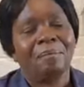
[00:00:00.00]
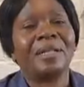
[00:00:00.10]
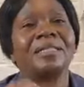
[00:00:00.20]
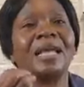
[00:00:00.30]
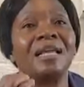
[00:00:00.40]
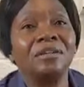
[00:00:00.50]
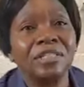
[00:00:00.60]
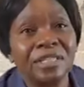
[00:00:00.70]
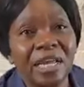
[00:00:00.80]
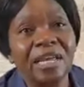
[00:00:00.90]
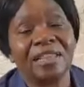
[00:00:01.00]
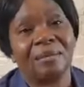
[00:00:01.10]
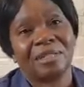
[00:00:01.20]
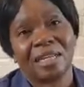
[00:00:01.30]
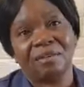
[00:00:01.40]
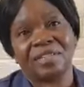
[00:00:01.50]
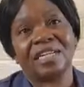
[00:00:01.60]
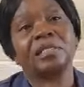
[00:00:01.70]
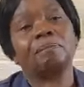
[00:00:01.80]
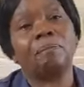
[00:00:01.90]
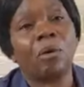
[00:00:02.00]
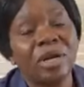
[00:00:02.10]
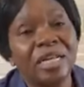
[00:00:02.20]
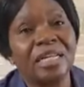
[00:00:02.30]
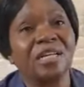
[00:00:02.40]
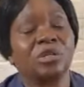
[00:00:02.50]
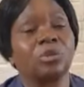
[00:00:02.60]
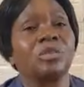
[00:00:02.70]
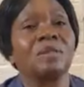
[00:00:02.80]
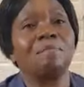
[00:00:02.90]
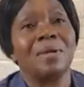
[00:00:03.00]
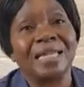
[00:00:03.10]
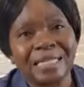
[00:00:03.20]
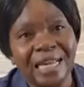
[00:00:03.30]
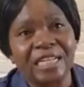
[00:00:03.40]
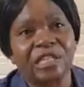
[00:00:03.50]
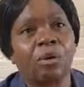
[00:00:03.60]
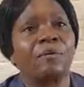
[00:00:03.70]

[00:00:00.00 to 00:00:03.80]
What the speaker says: but they see themselves responding to the message